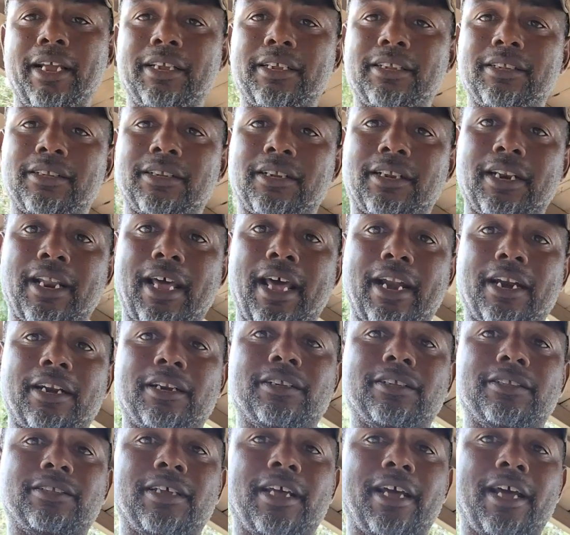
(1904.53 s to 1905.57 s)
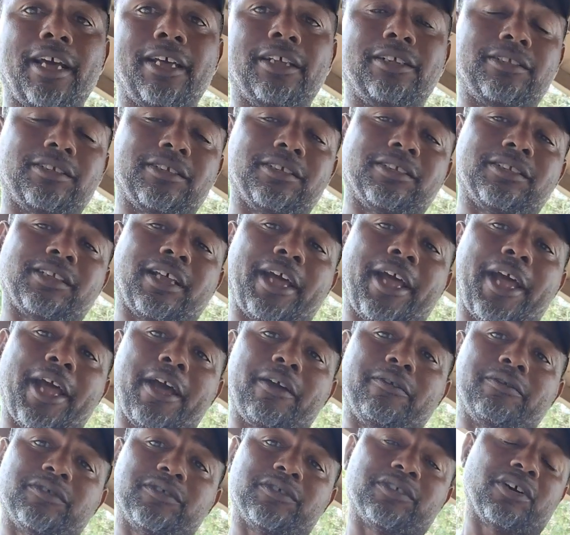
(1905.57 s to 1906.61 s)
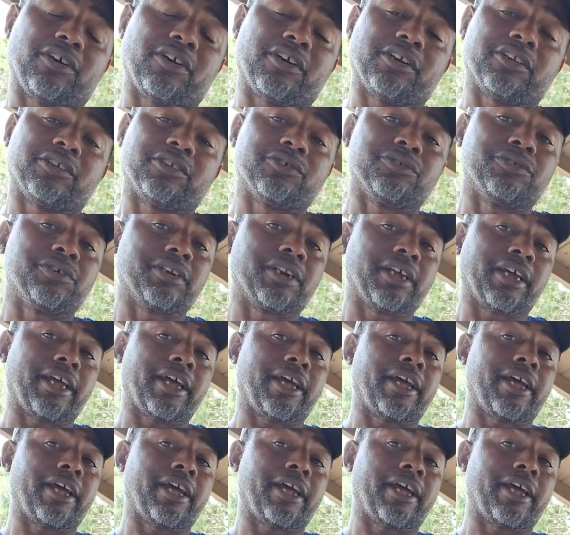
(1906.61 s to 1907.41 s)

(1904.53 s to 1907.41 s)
And a lot of the times since I have started doing that,